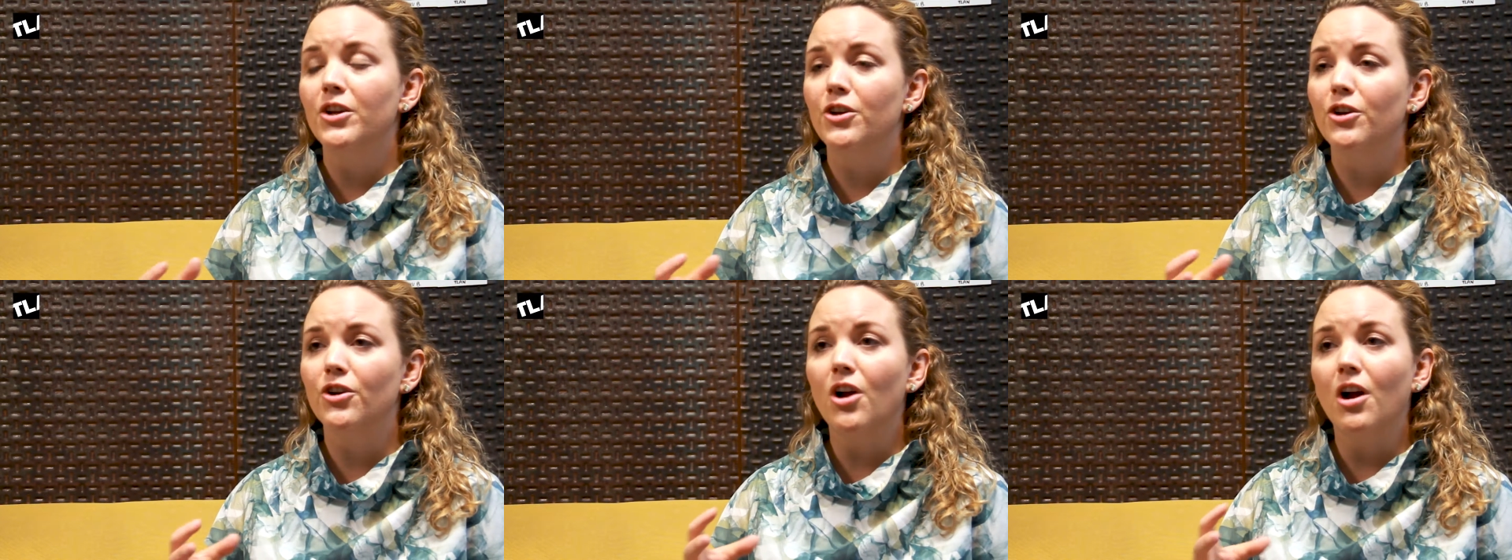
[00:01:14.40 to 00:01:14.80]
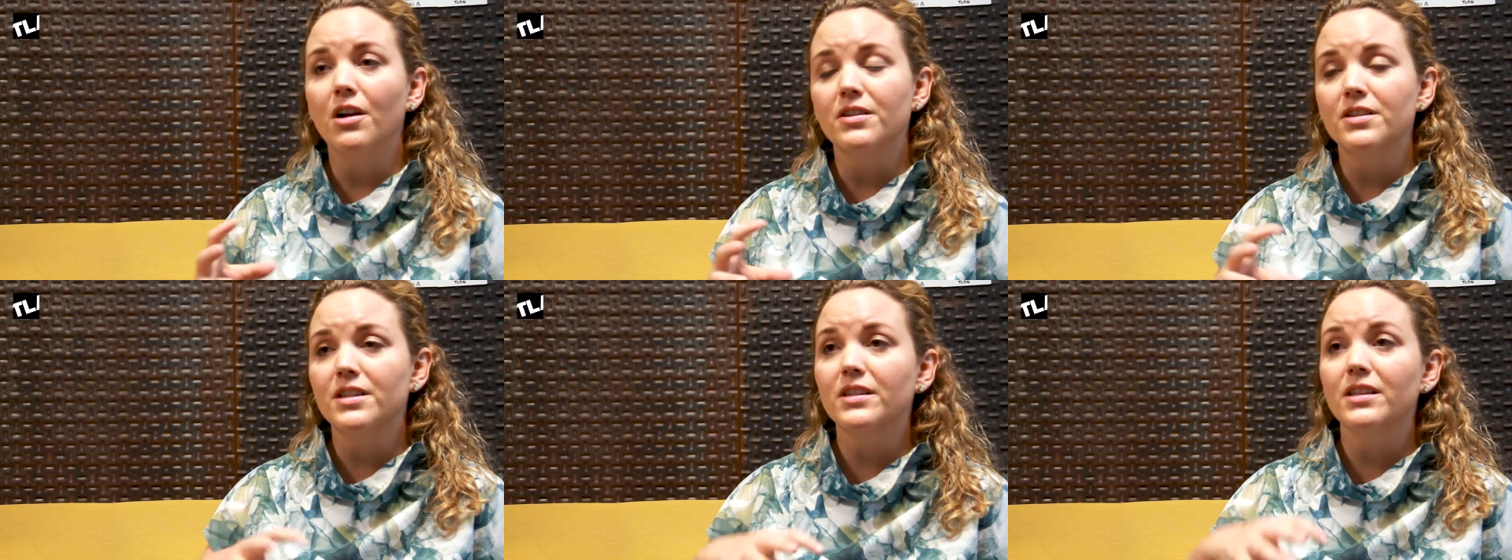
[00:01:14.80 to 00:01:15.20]
You're
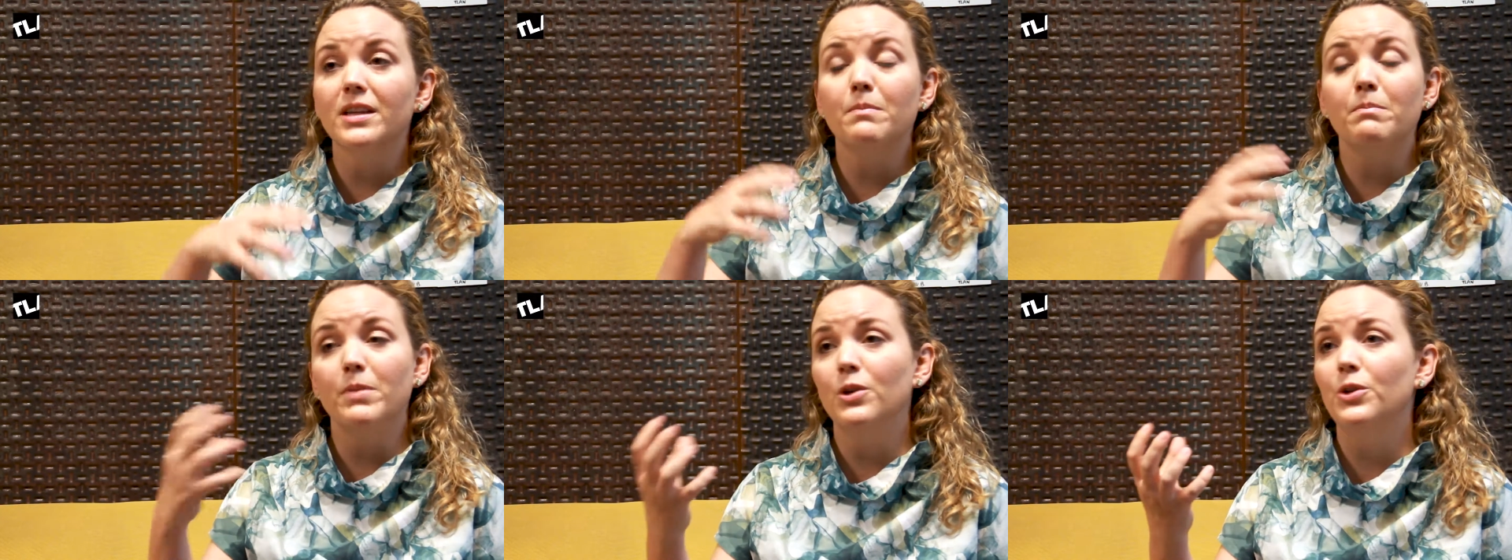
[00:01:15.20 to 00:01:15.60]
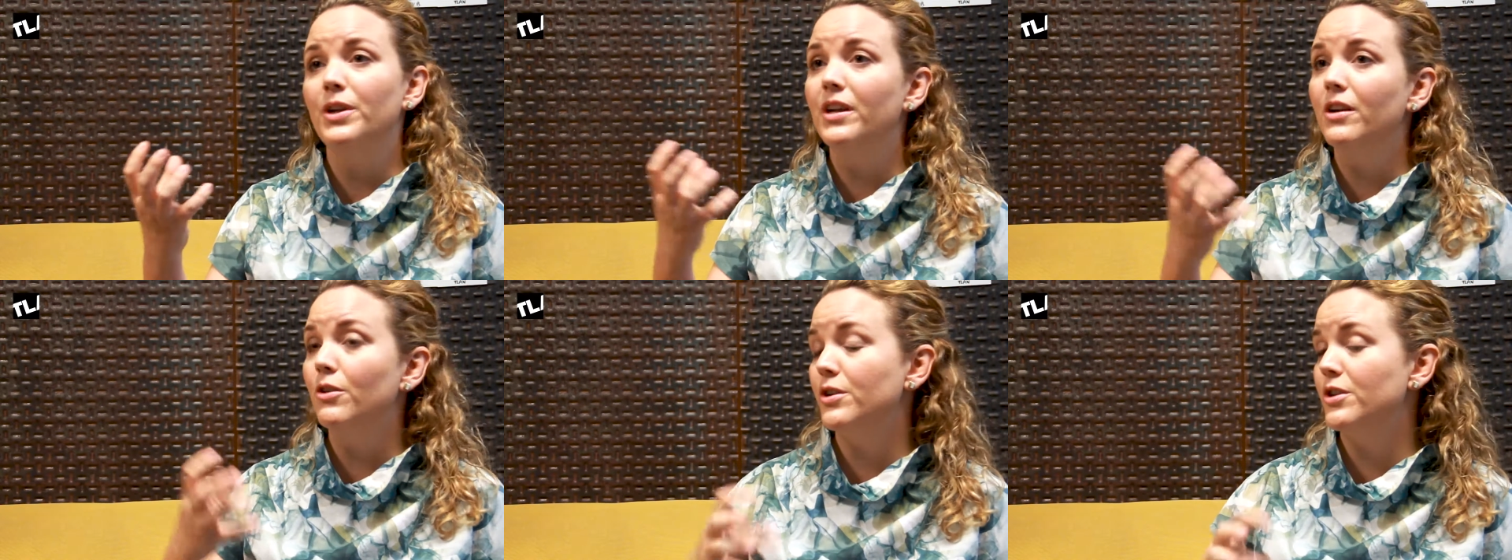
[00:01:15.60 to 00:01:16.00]
constantly
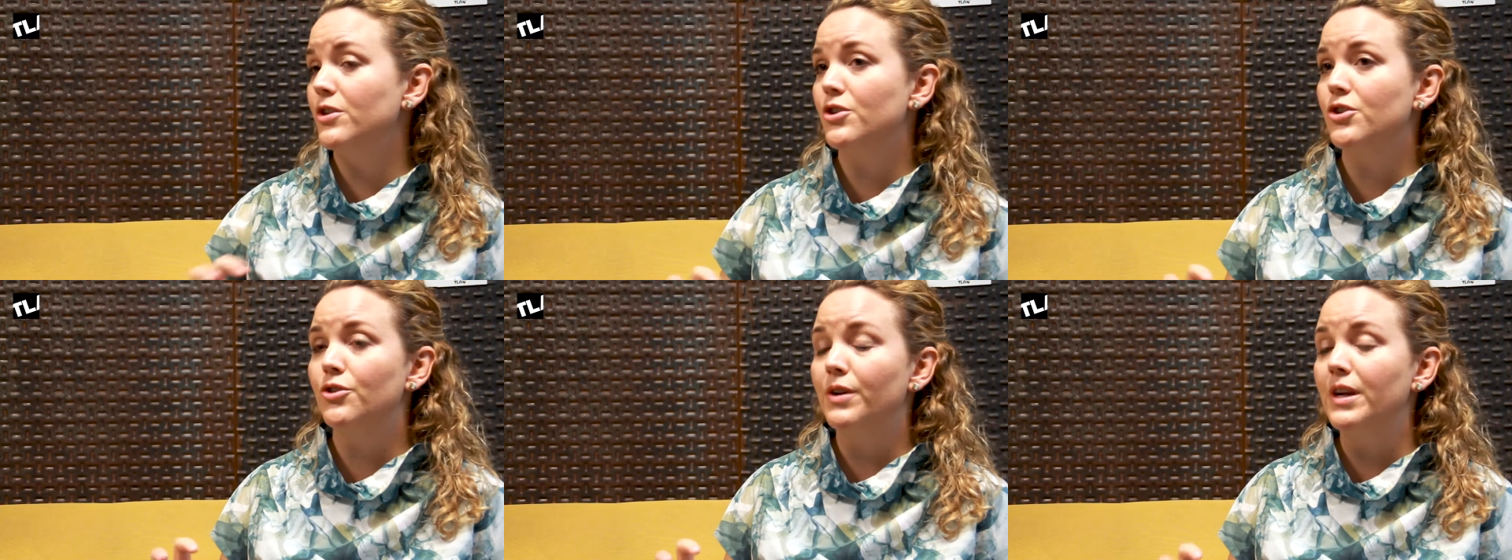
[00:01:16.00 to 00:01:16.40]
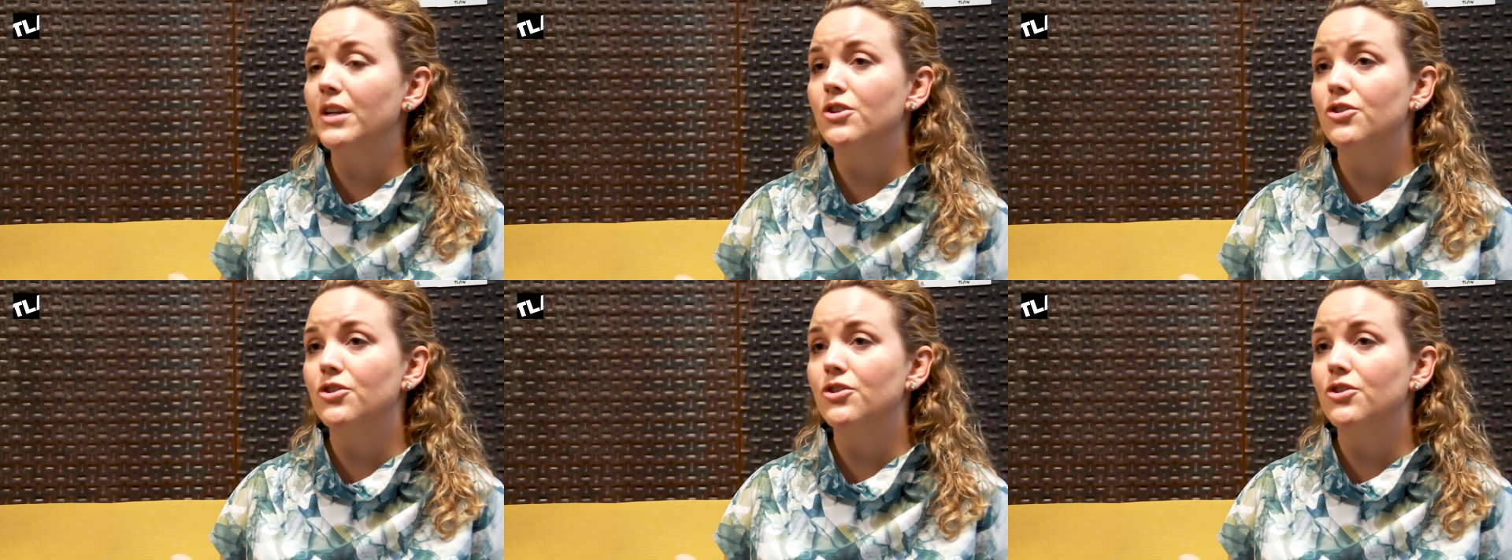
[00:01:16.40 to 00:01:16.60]
building or destroying